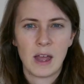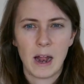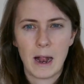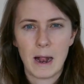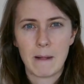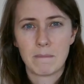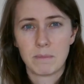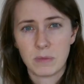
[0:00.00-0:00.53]

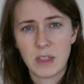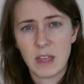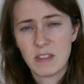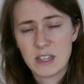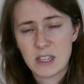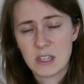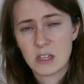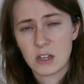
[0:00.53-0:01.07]
Then
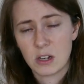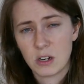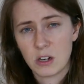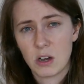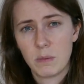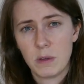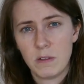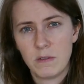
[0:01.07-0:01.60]
this is a good
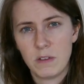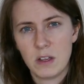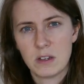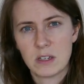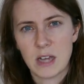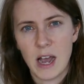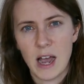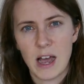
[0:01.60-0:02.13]
copy for you
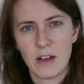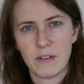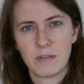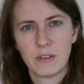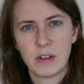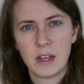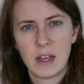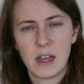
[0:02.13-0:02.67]
to have.